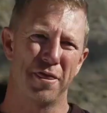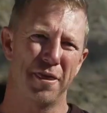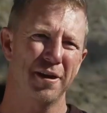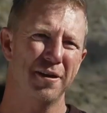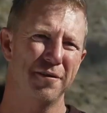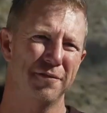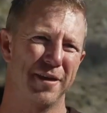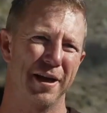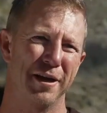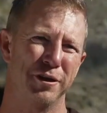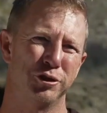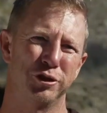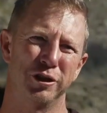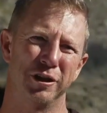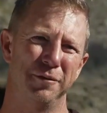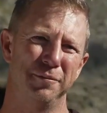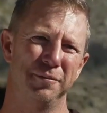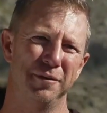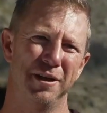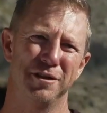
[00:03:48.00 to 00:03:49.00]
think of that
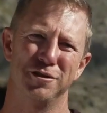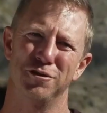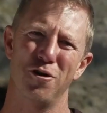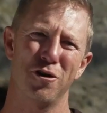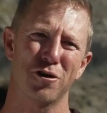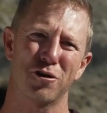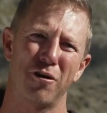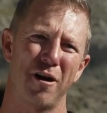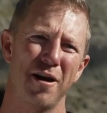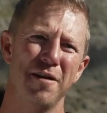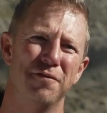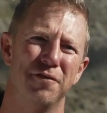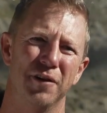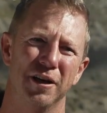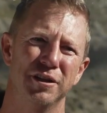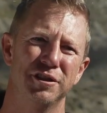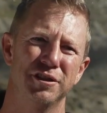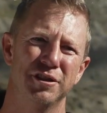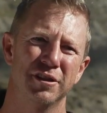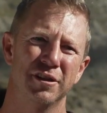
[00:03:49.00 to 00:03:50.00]
trip, it's not
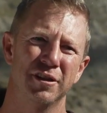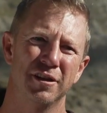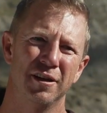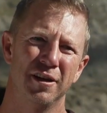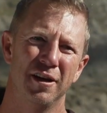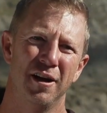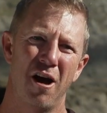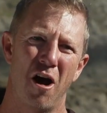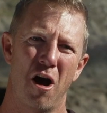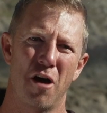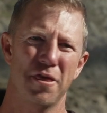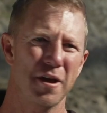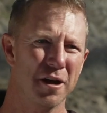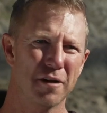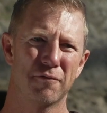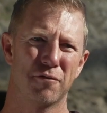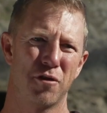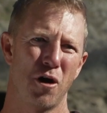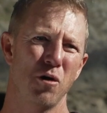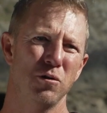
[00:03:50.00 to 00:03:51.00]
crayfish. I think
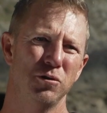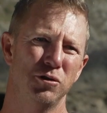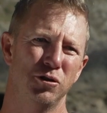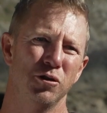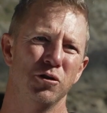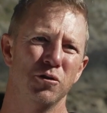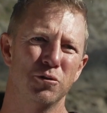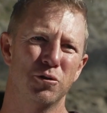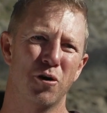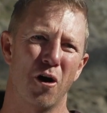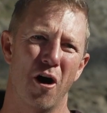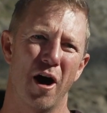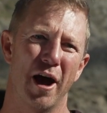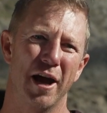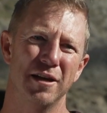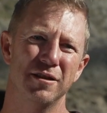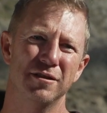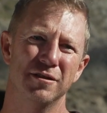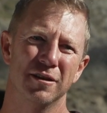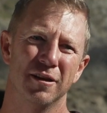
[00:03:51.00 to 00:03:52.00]
of those two
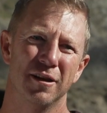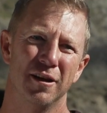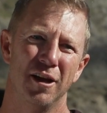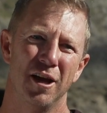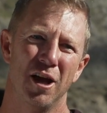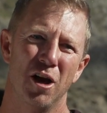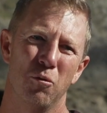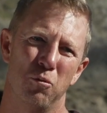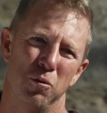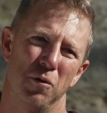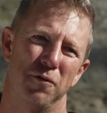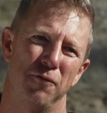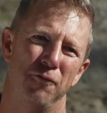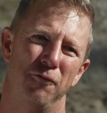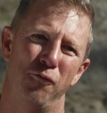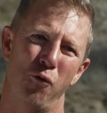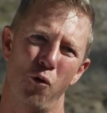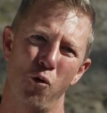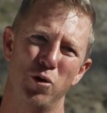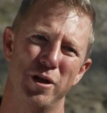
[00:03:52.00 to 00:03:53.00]
guys
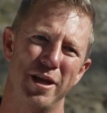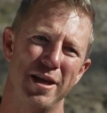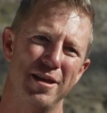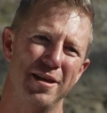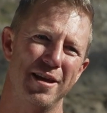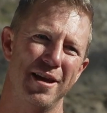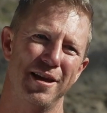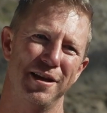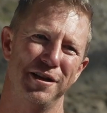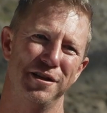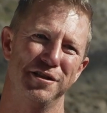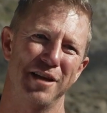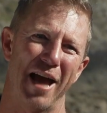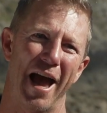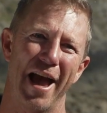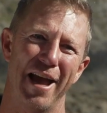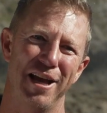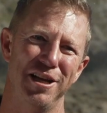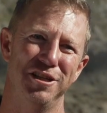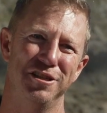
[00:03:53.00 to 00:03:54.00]
with 40 years
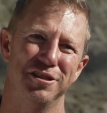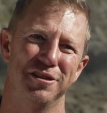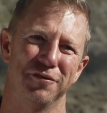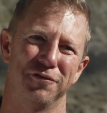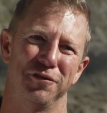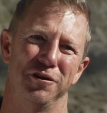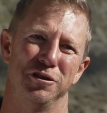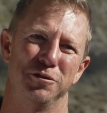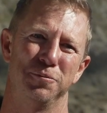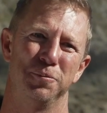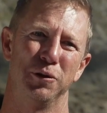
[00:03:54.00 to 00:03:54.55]
age difference